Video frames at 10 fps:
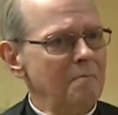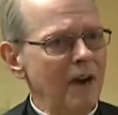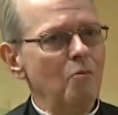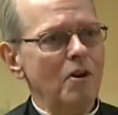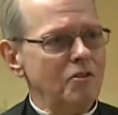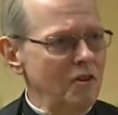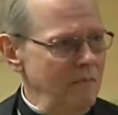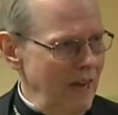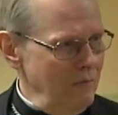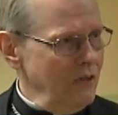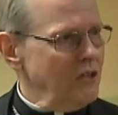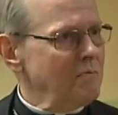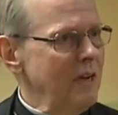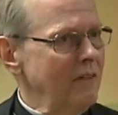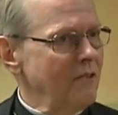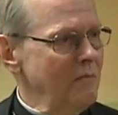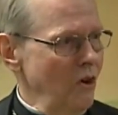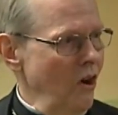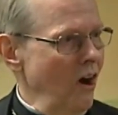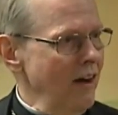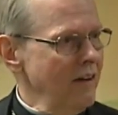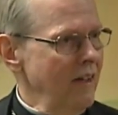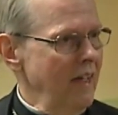But I want you to be able to speak from your heart.